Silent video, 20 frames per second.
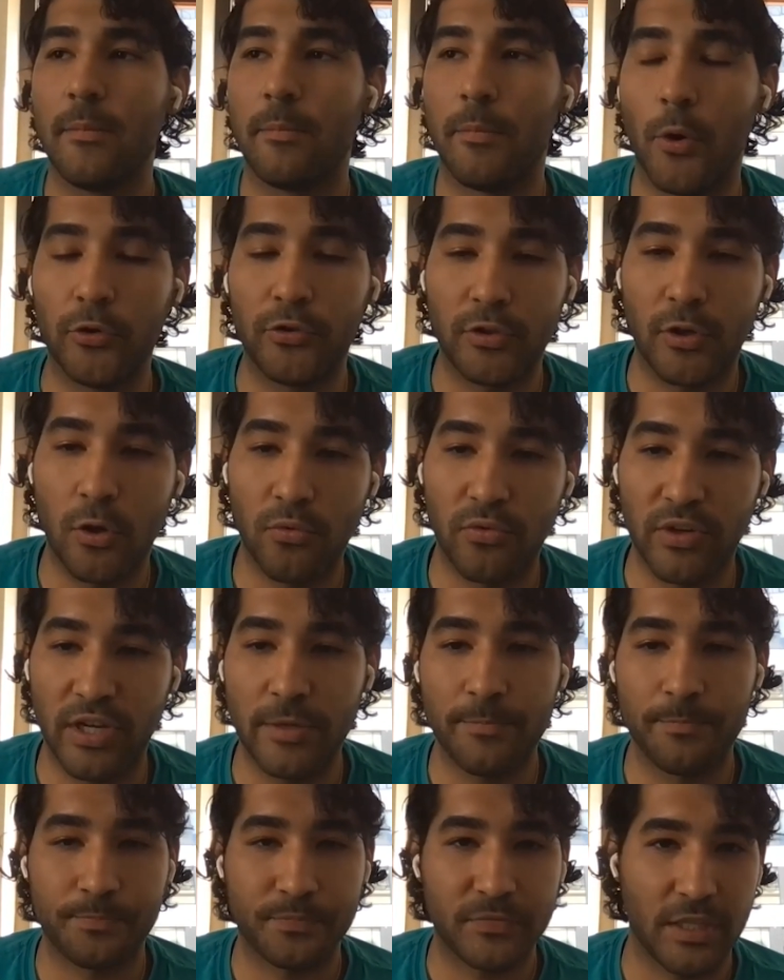Post
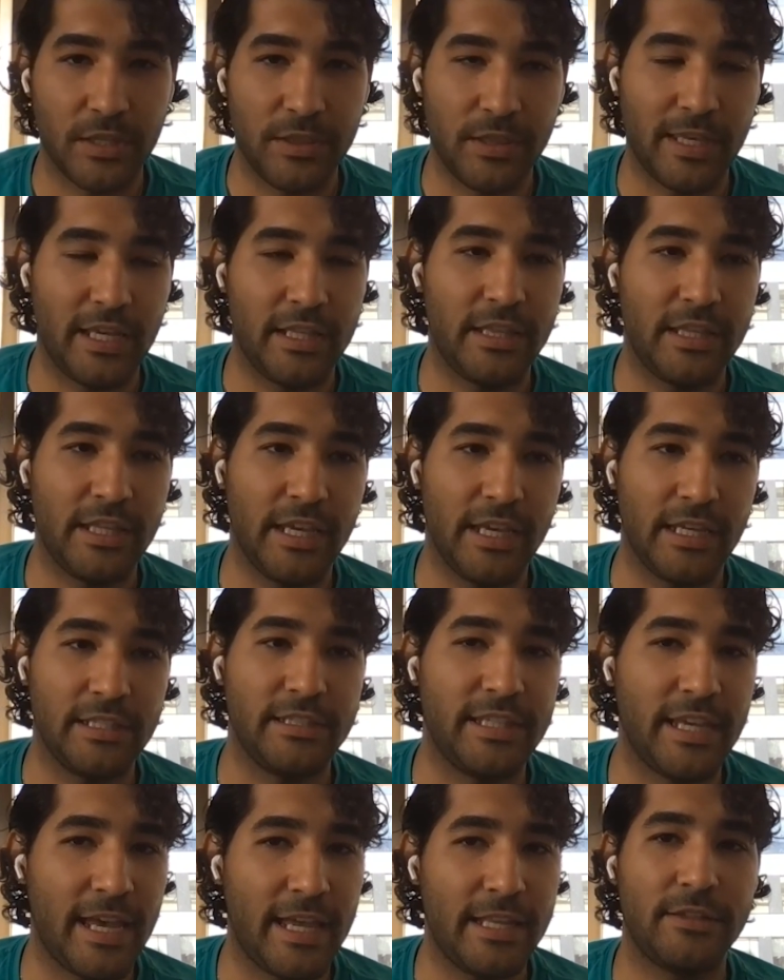COVID, then the
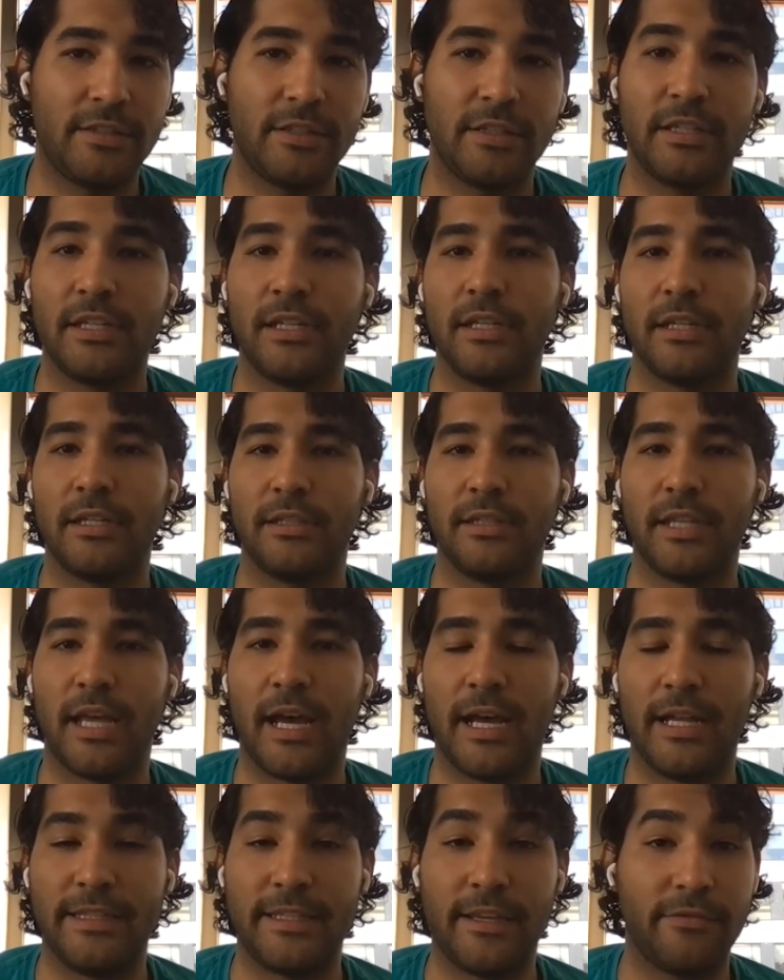intent
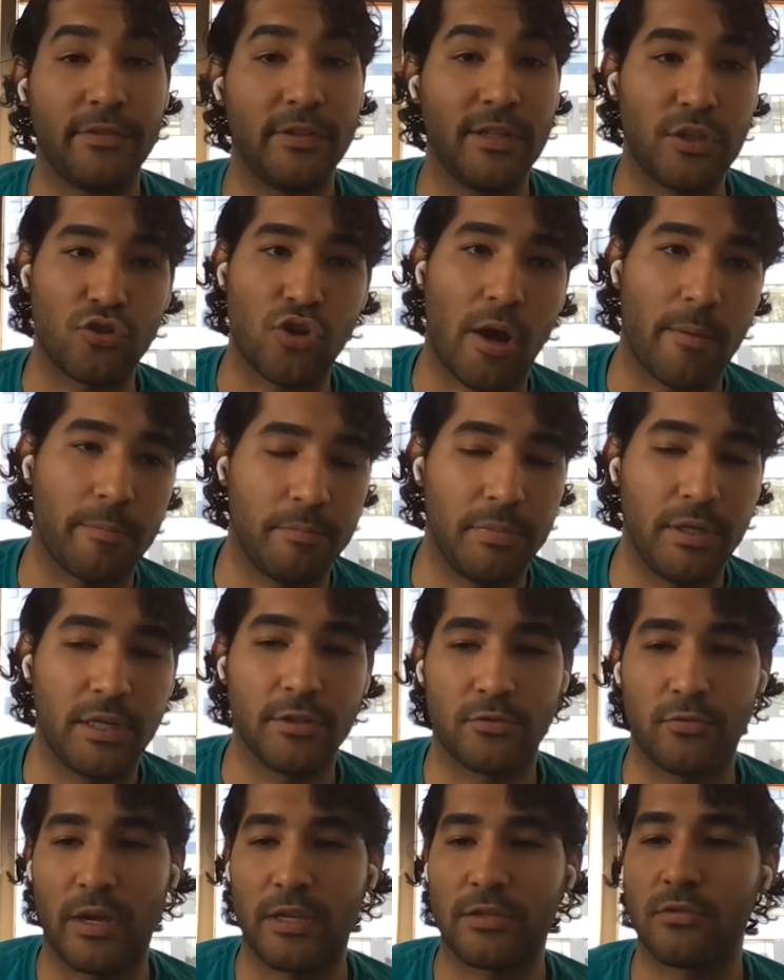uh, definitely dropped
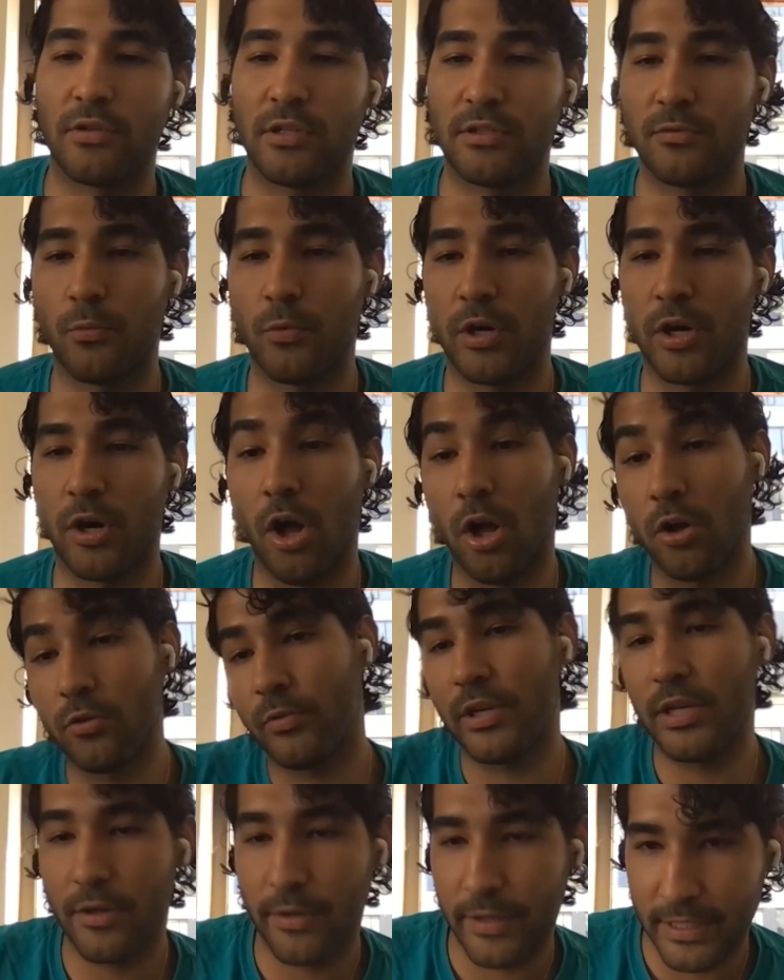because restaurants were
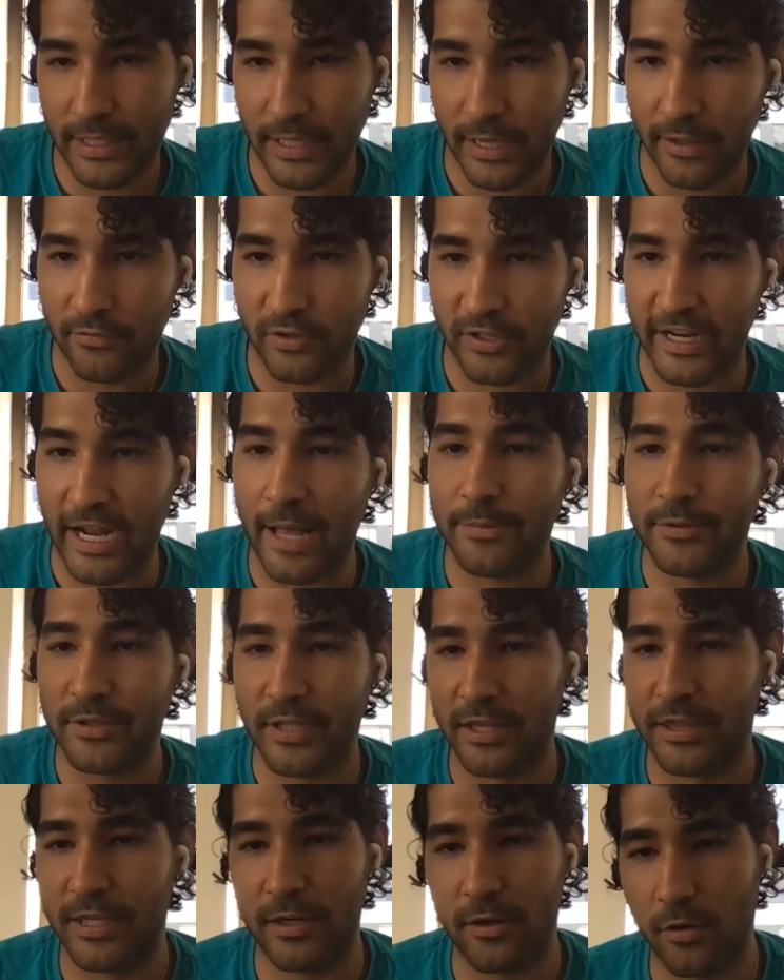already on the delivery
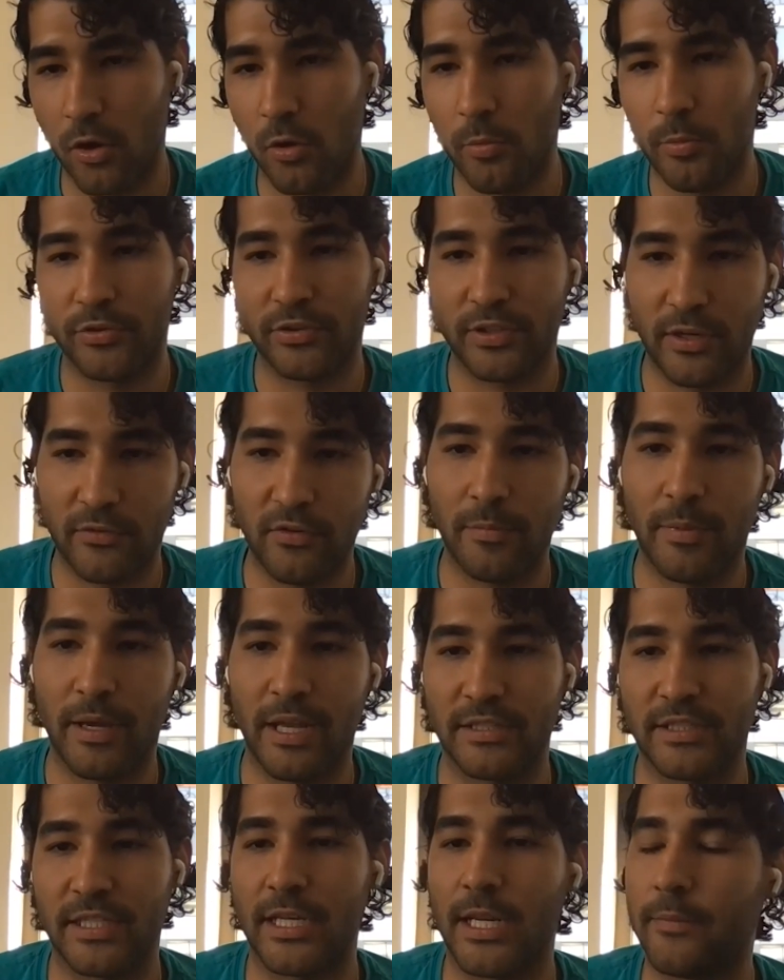apps. I think hmm. almost
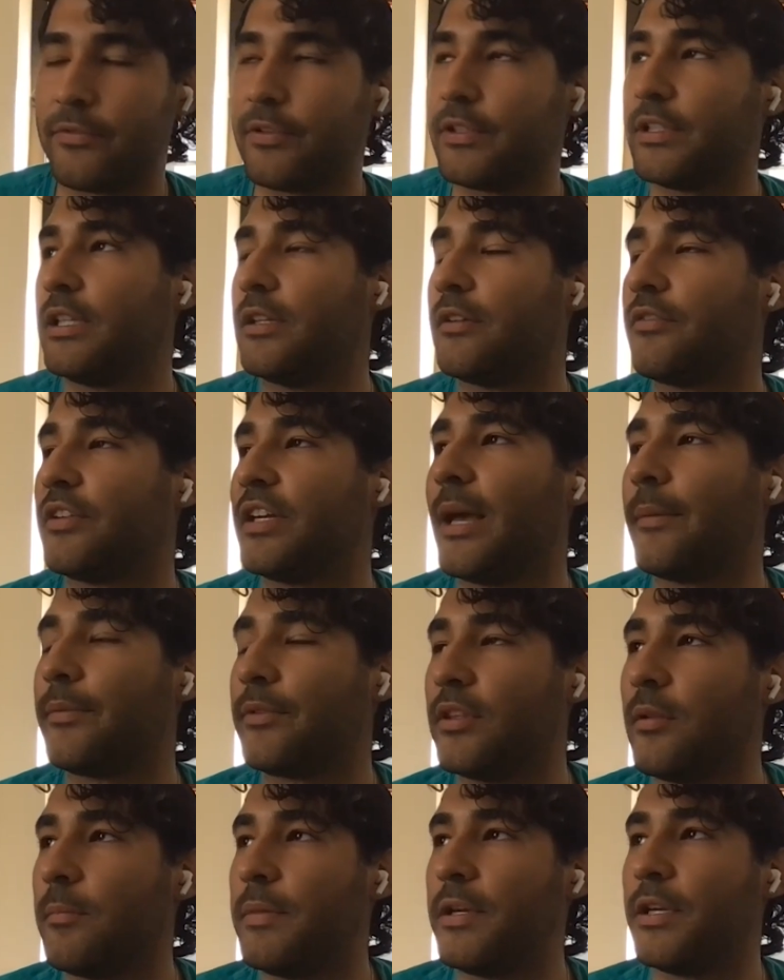everybody signed up for delivery
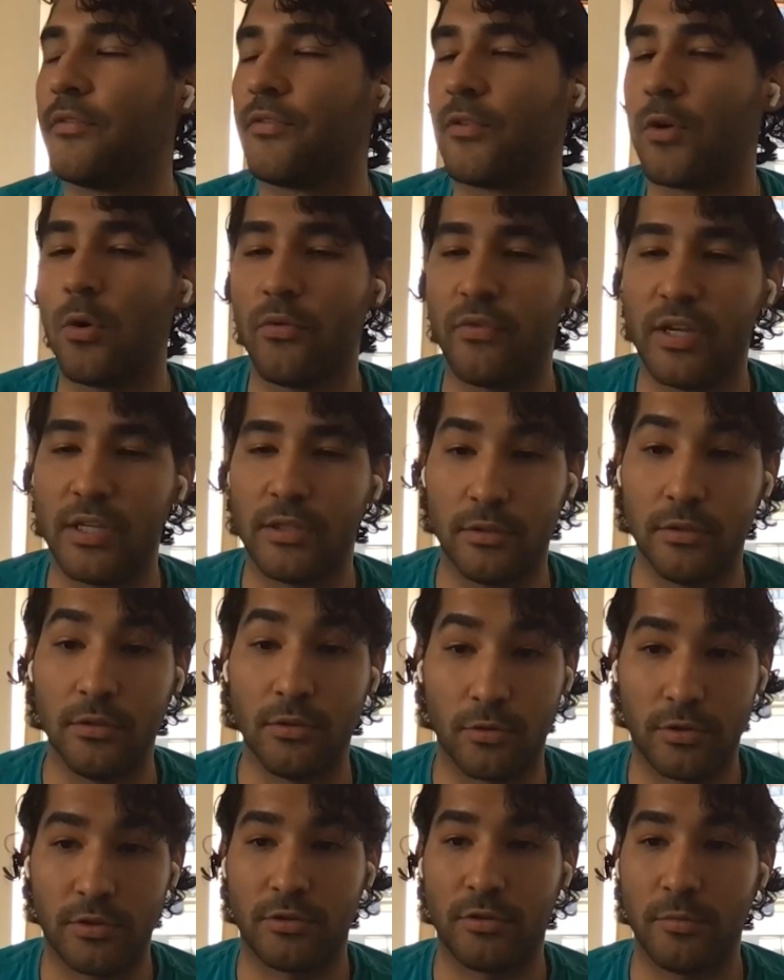apps in the peak of COVID in
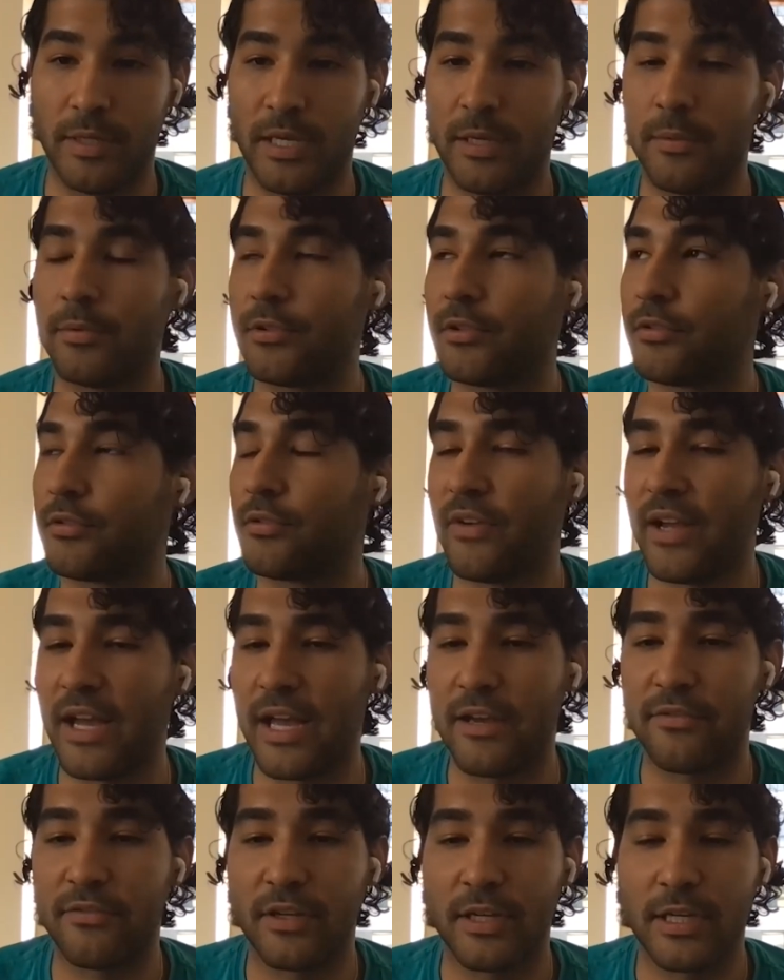order to be able to
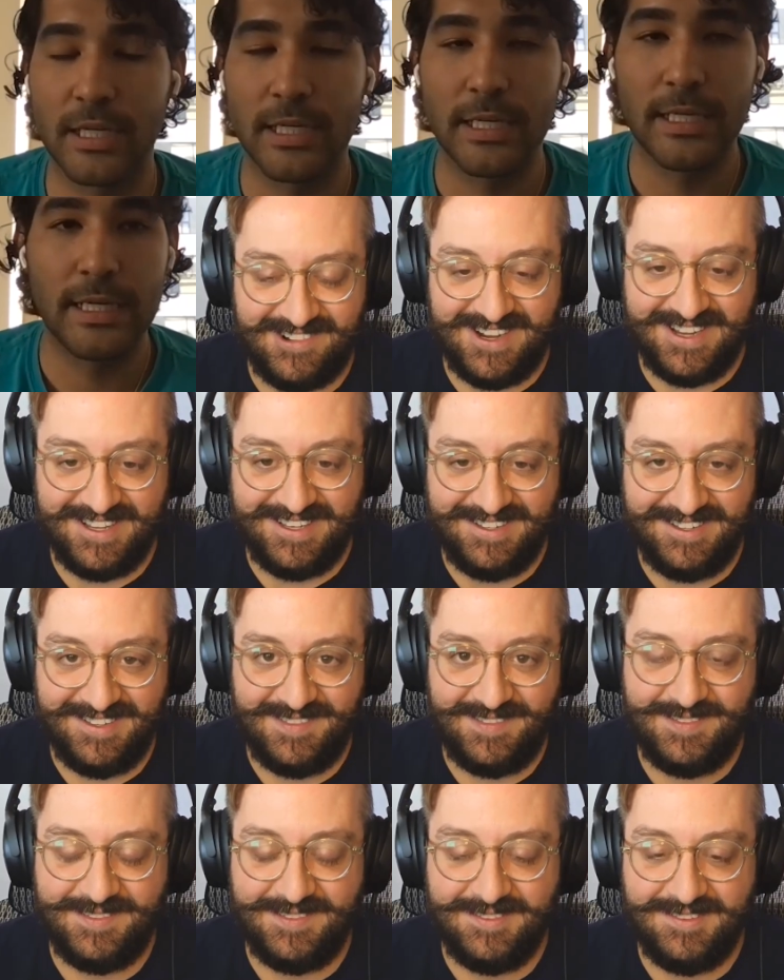survive. Right.
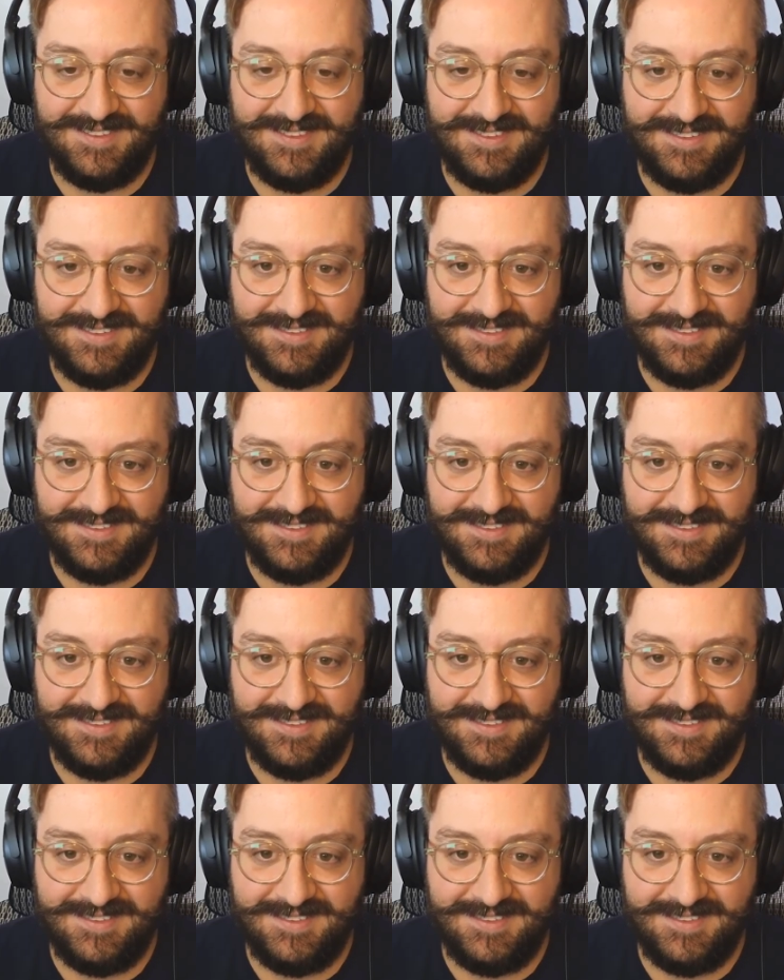Um,